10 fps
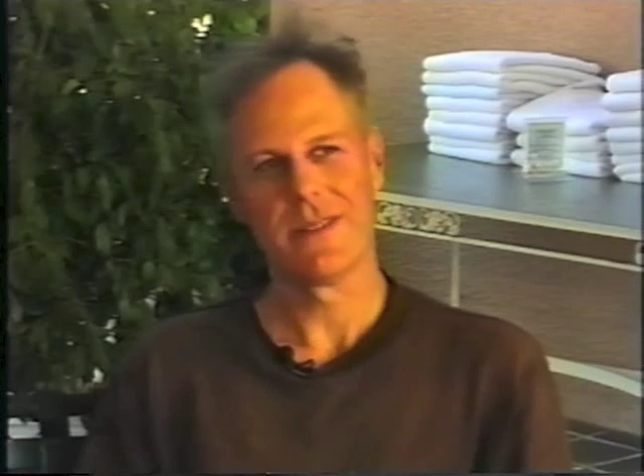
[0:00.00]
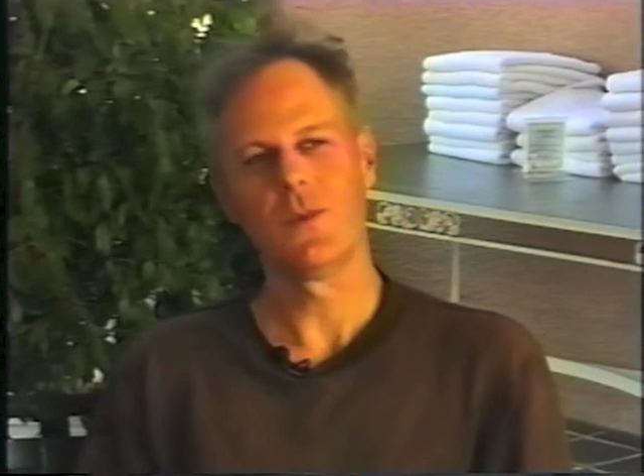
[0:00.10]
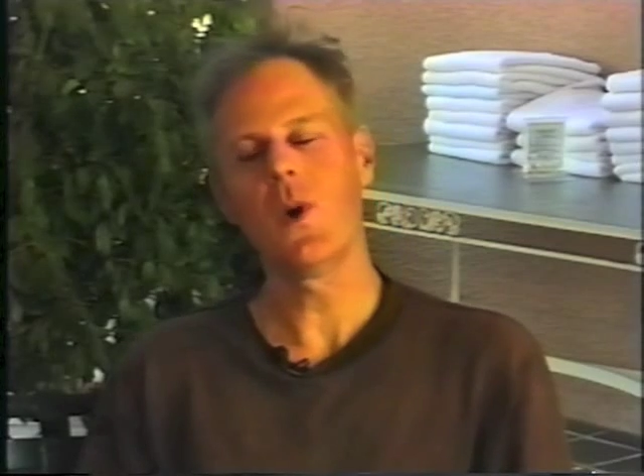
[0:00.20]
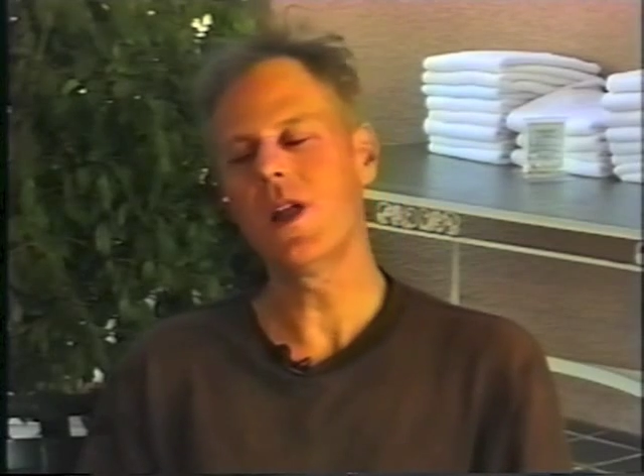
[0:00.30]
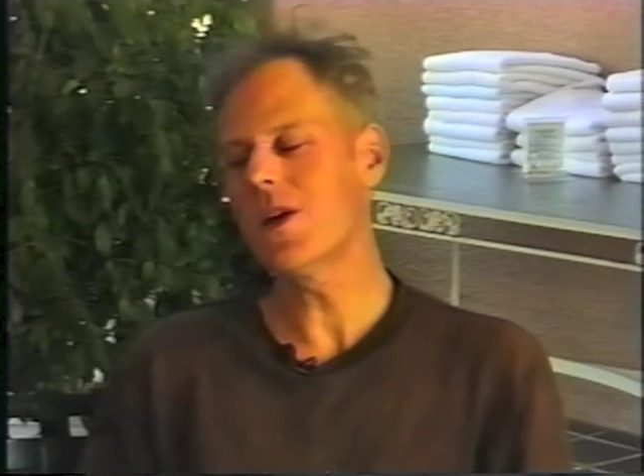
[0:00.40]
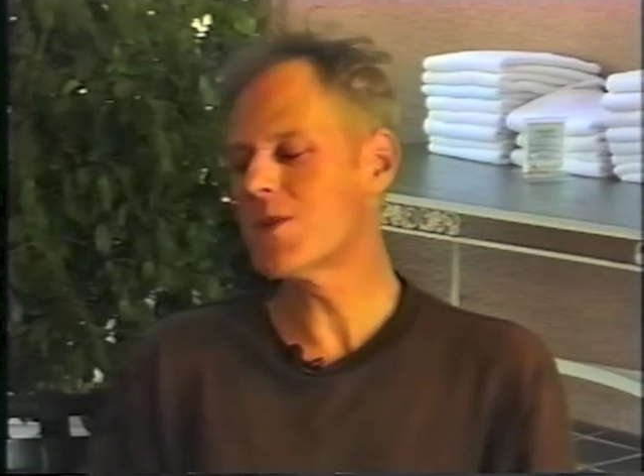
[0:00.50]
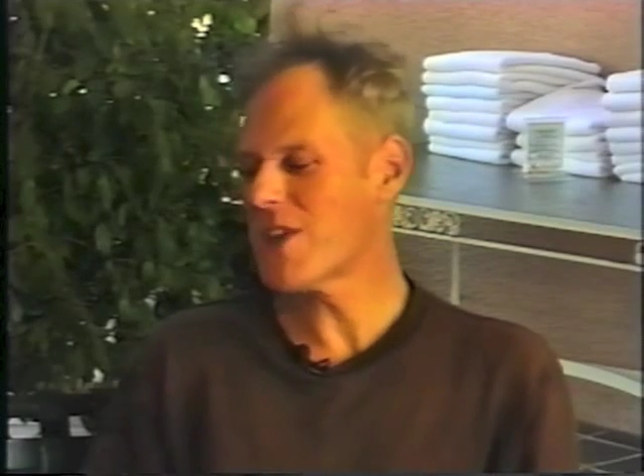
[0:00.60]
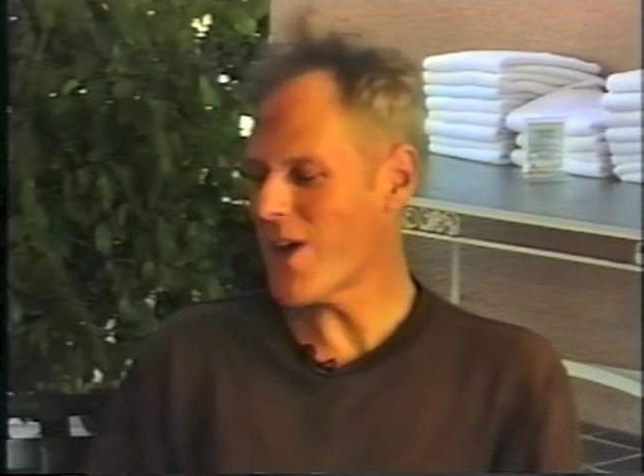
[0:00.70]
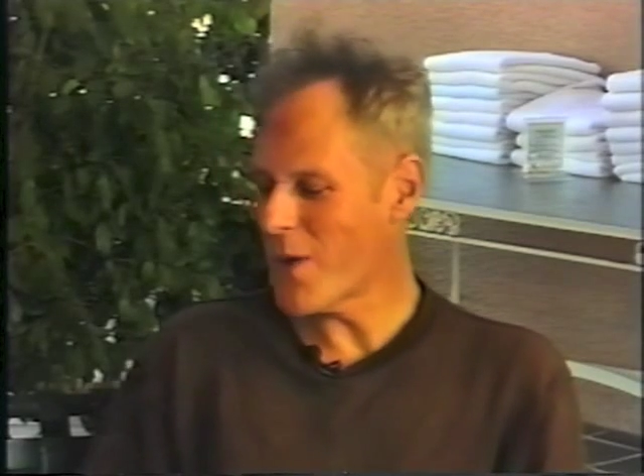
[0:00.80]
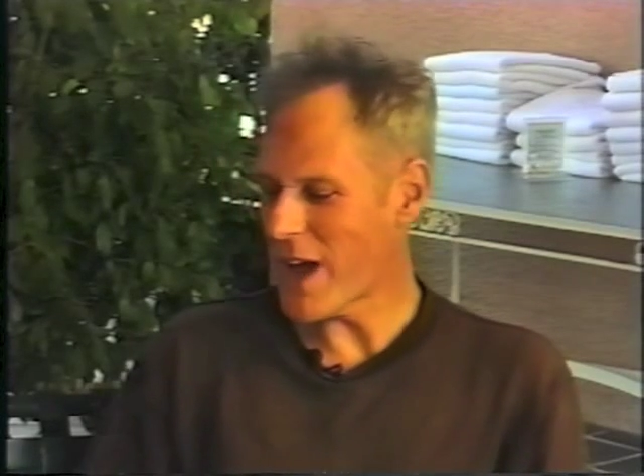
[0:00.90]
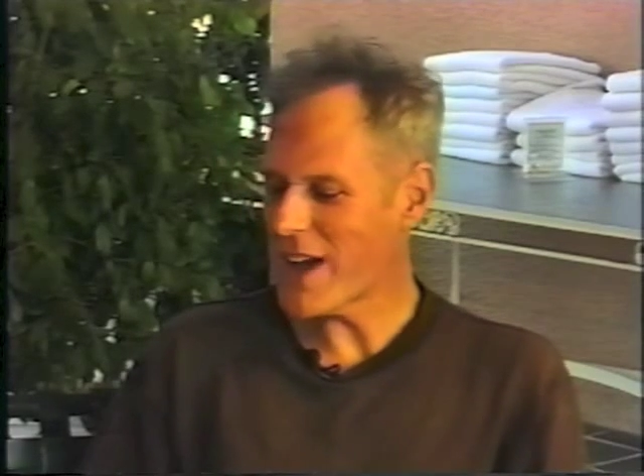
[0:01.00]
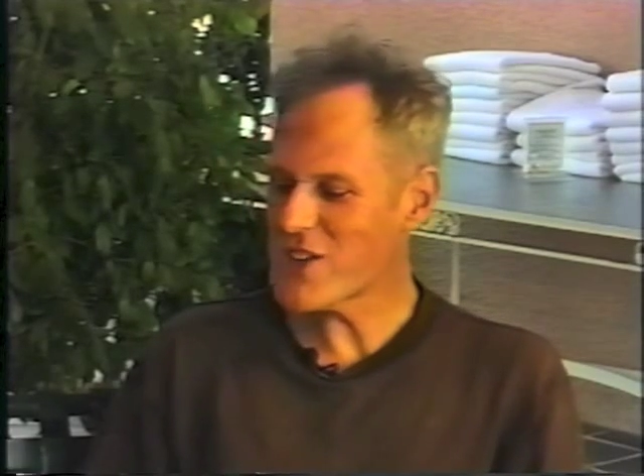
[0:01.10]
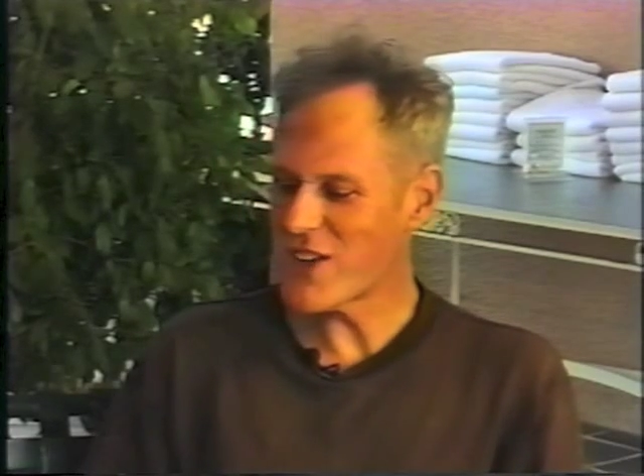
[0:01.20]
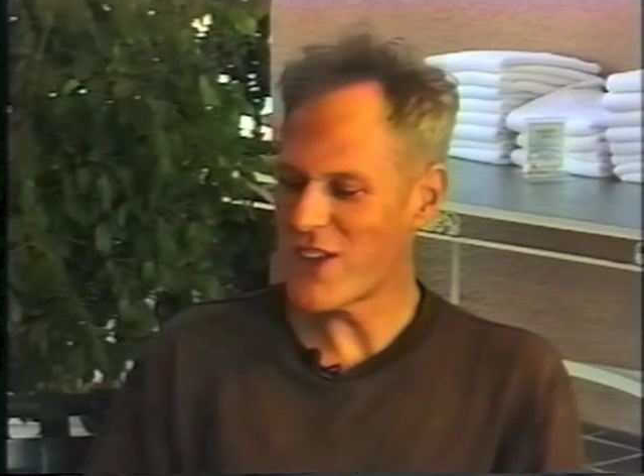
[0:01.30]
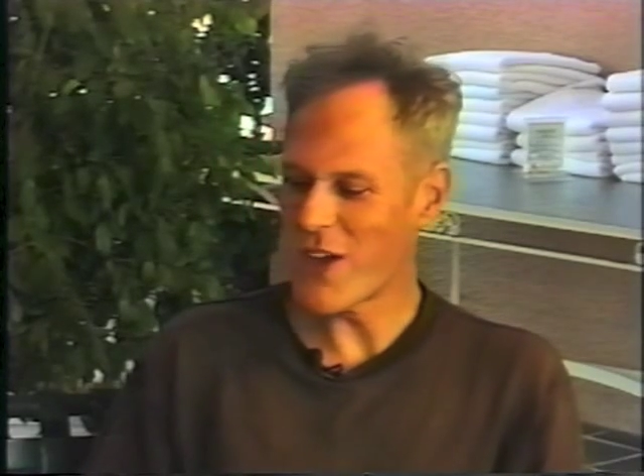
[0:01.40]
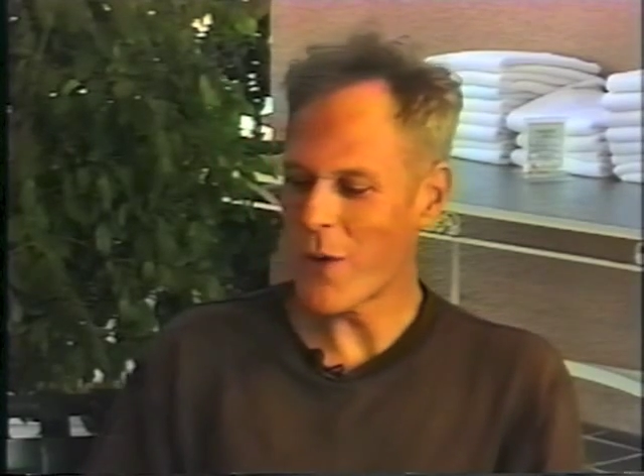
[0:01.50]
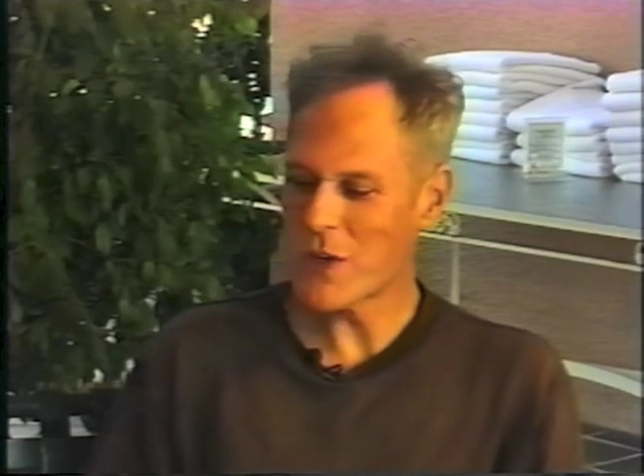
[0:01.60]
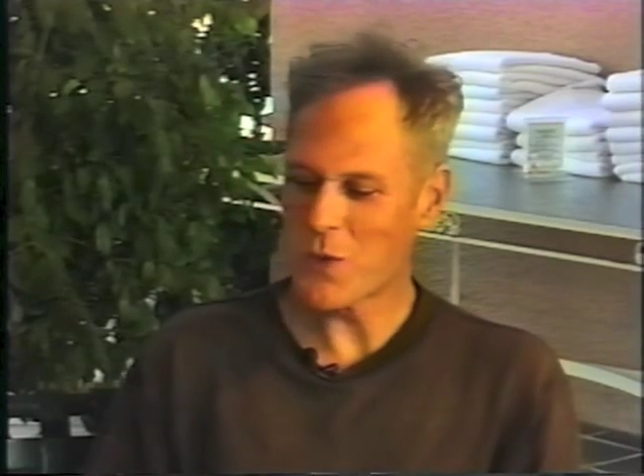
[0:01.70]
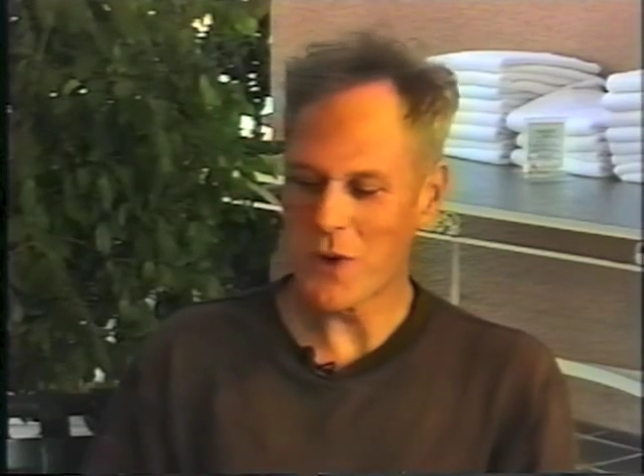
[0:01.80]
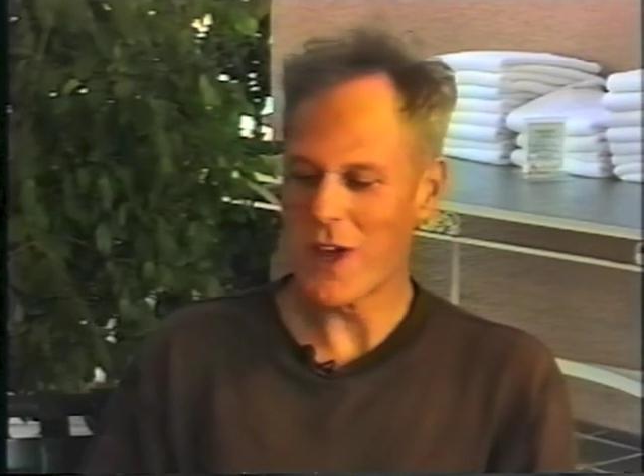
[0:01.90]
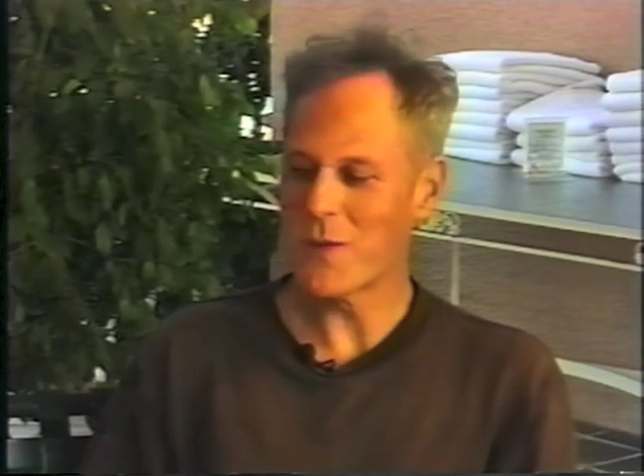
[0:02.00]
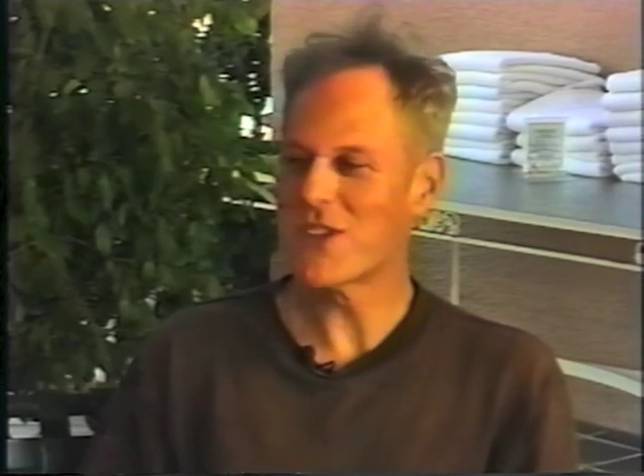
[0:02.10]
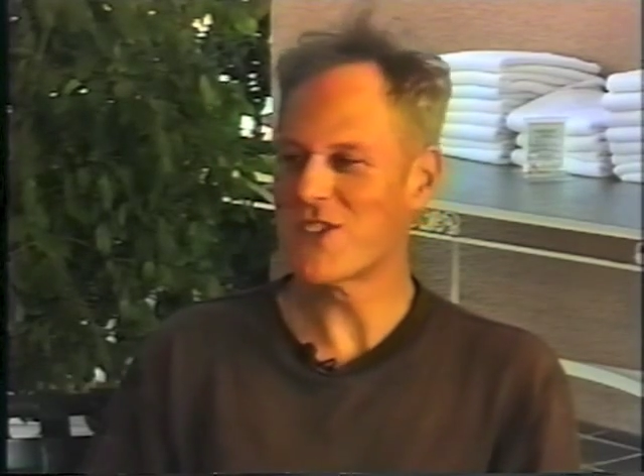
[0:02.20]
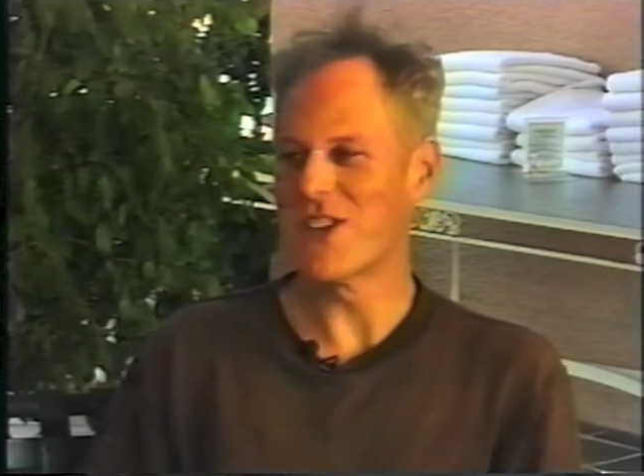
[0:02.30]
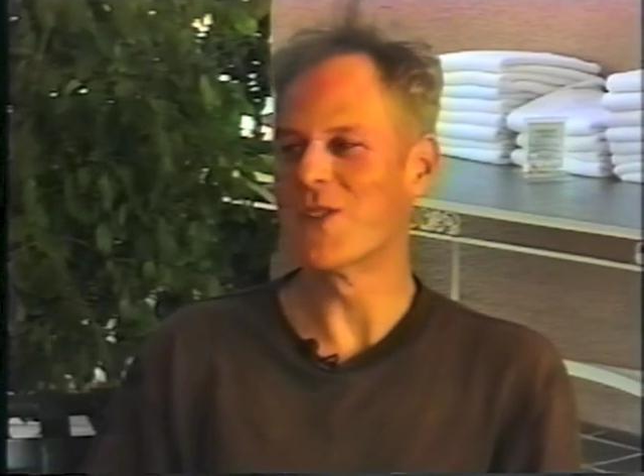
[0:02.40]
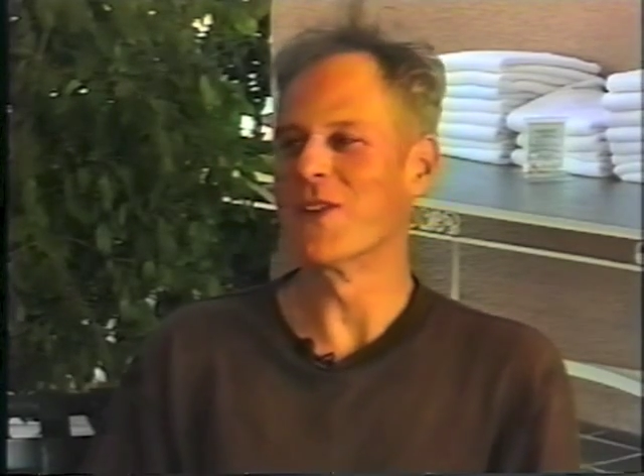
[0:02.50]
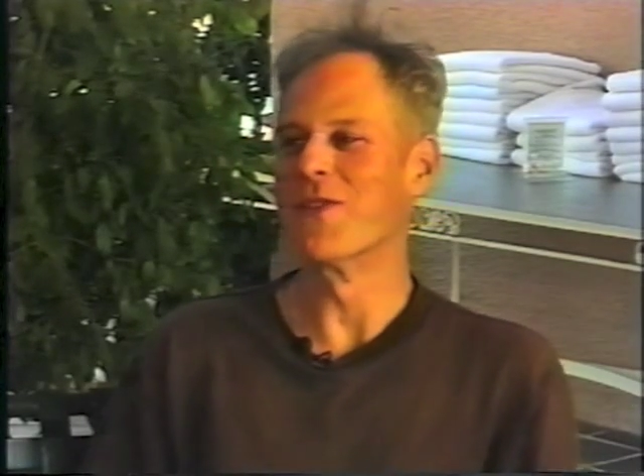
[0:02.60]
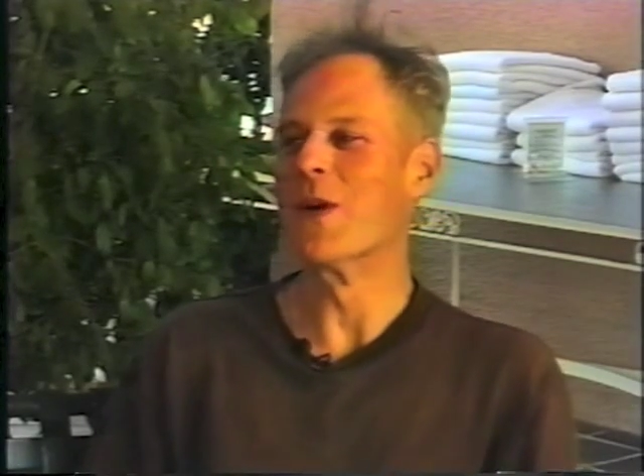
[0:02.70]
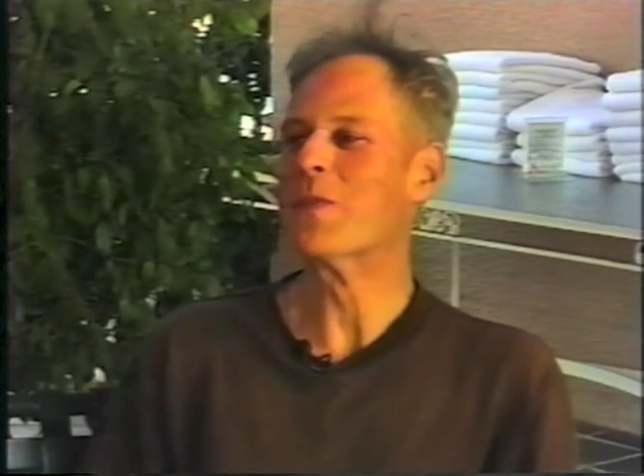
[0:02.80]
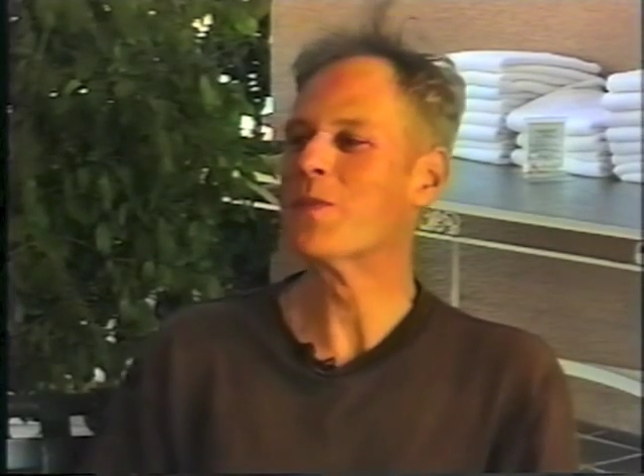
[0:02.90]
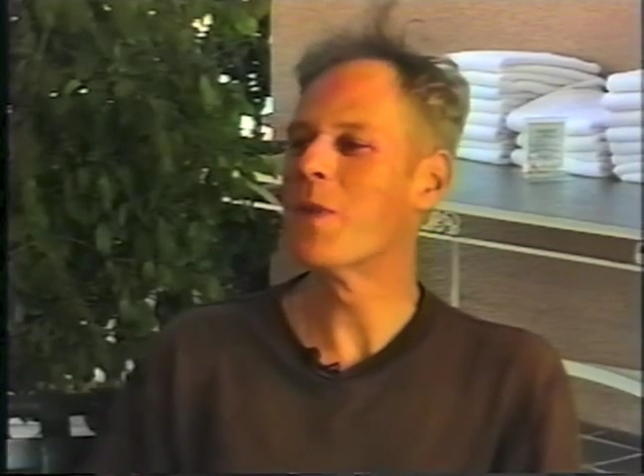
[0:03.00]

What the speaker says: Well, they always were. That was the secret of them. But,